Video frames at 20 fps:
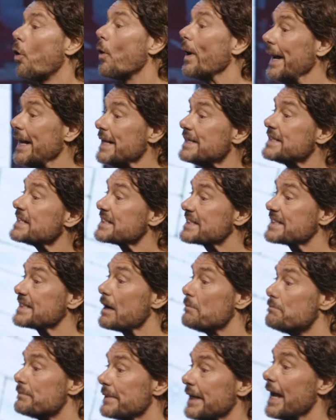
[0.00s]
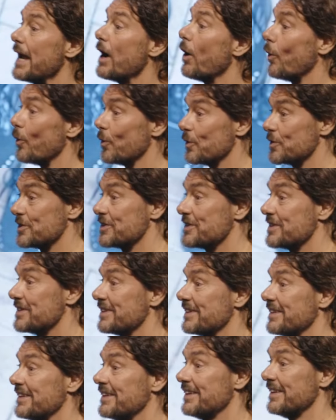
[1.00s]
Or is it something
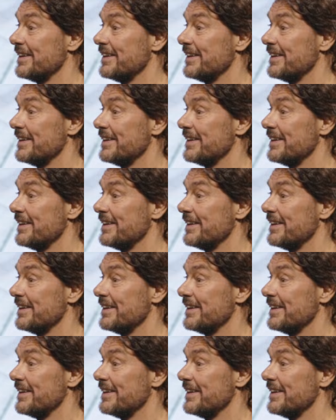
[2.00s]
else?